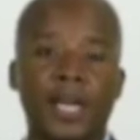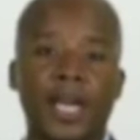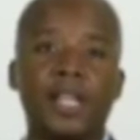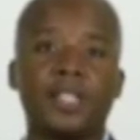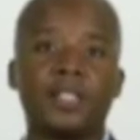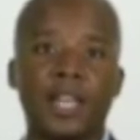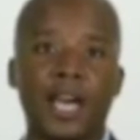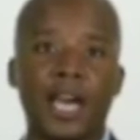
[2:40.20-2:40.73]

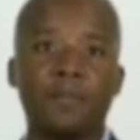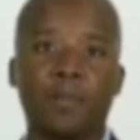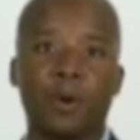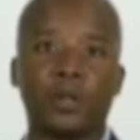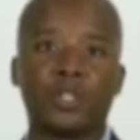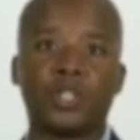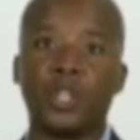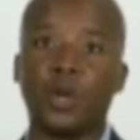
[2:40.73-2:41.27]
obligates that
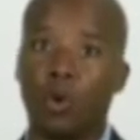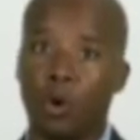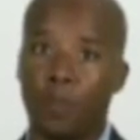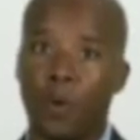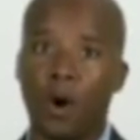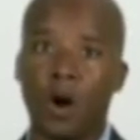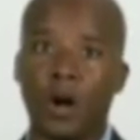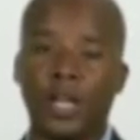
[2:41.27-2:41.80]
person
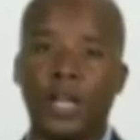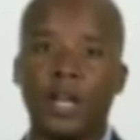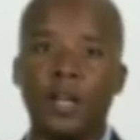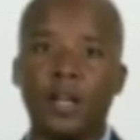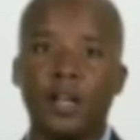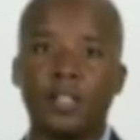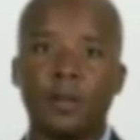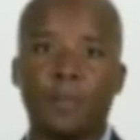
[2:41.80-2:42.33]
or party
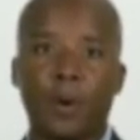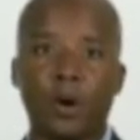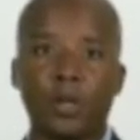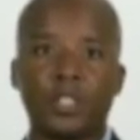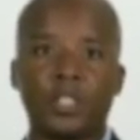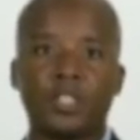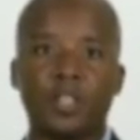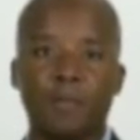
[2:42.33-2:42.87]
to
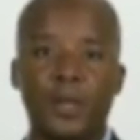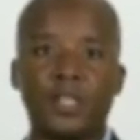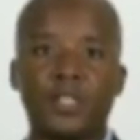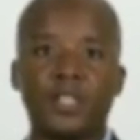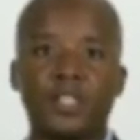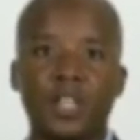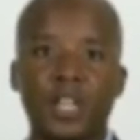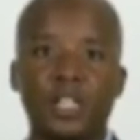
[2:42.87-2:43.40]
purchase the
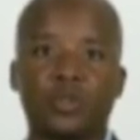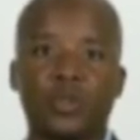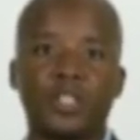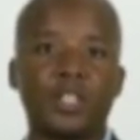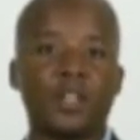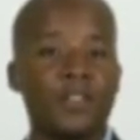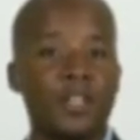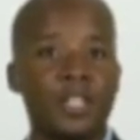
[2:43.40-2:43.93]
business
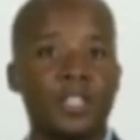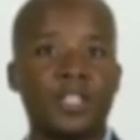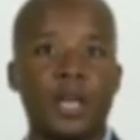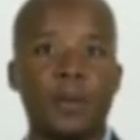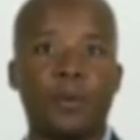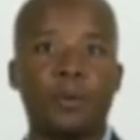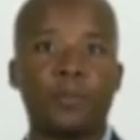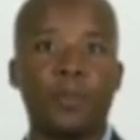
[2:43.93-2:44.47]
interest of the
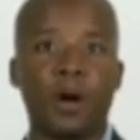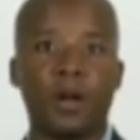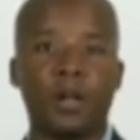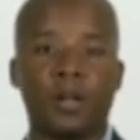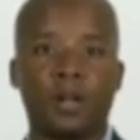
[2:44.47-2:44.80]
disabled